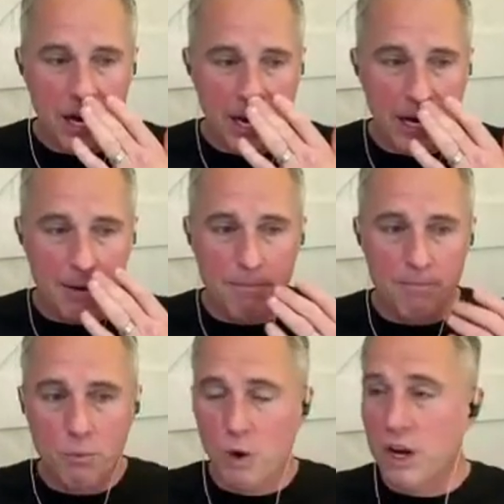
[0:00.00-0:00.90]

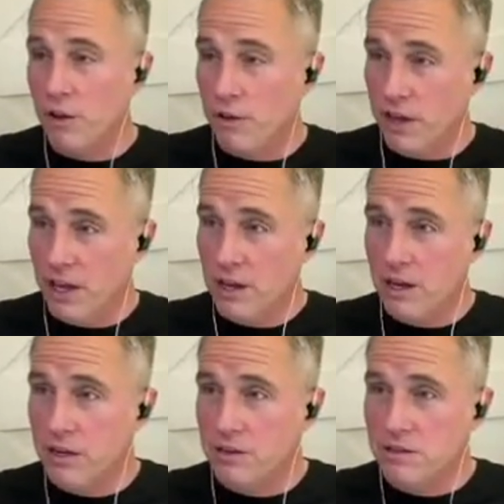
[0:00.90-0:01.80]
Um, one other thing,
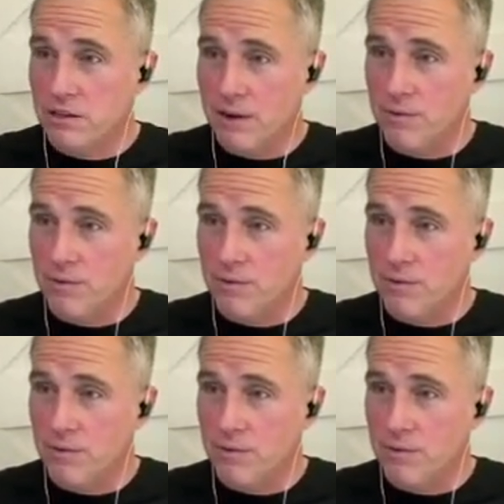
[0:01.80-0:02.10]
uh, I'd say